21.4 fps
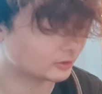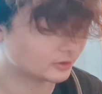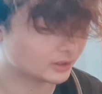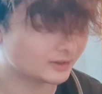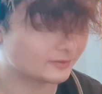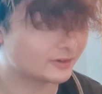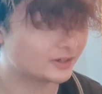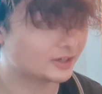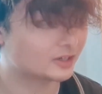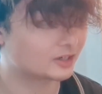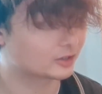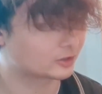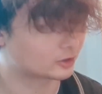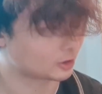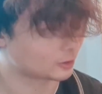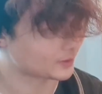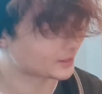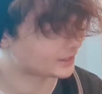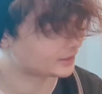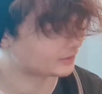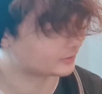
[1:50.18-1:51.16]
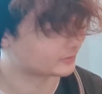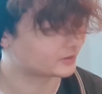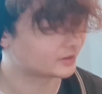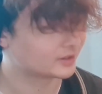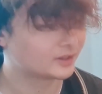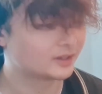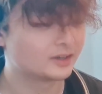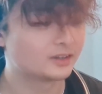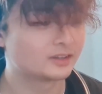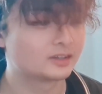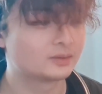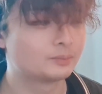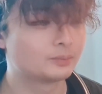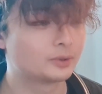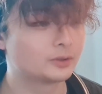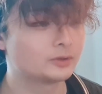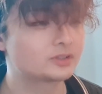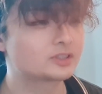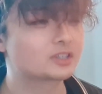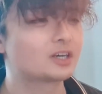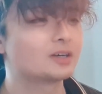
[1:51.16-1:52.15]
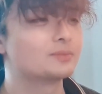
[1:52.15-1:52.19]
don't even need to go out. The
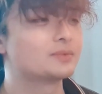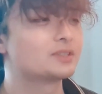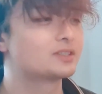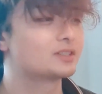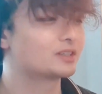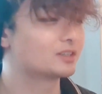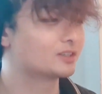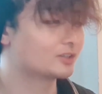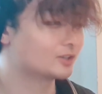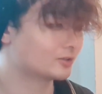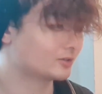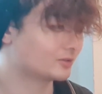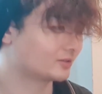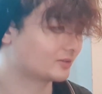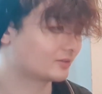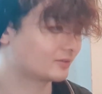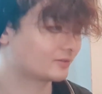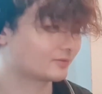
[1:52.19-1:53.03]
booze comes to you.